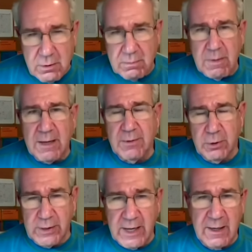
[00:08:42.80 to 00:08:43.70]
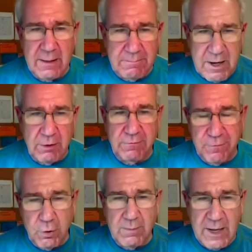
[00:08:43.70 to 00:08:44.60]
maybe you get a better
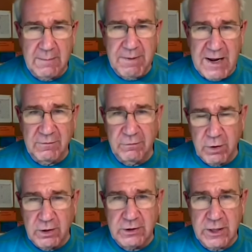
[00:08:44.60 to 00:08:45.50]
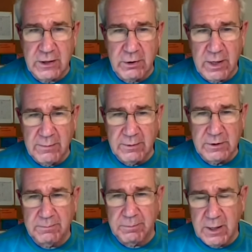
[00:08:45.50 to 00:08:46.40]
four-man pass rush, and you're able
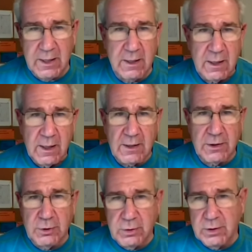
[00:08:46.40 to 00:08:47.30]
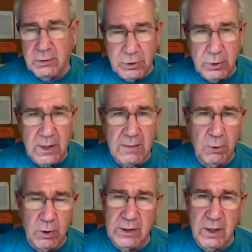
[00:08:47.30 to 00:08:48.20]
to play and do a lot
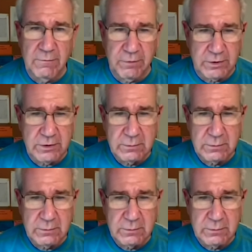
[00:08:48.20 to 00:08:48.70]
more in coverage.